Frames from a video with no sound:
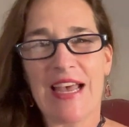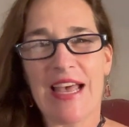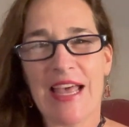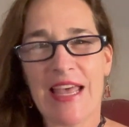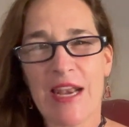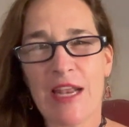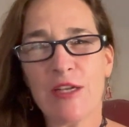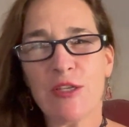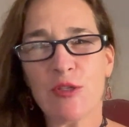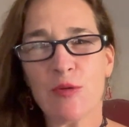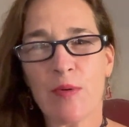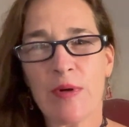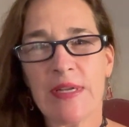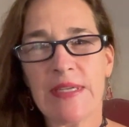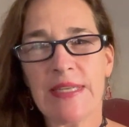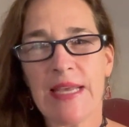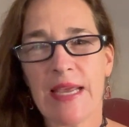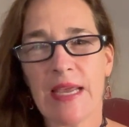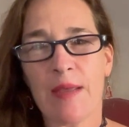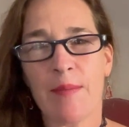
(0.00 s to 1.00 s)
And I just want to
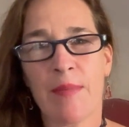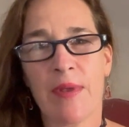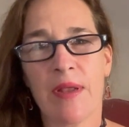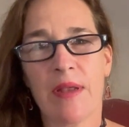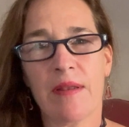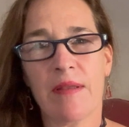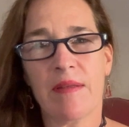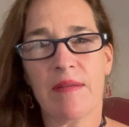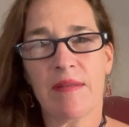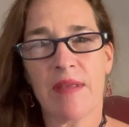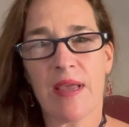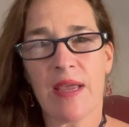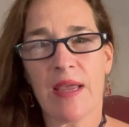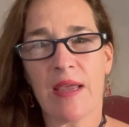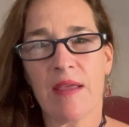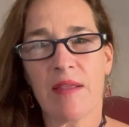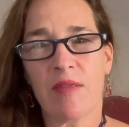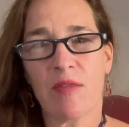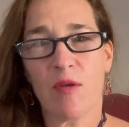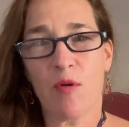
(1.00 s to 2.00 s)
take a minute to
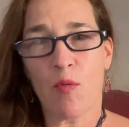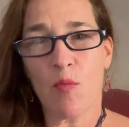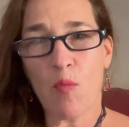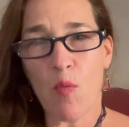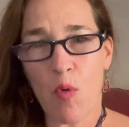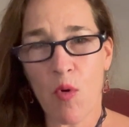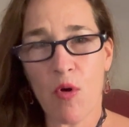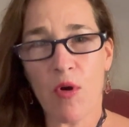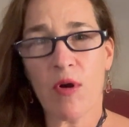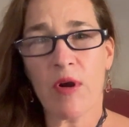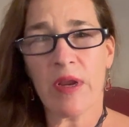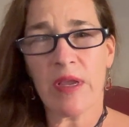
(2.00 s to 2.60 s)
say the war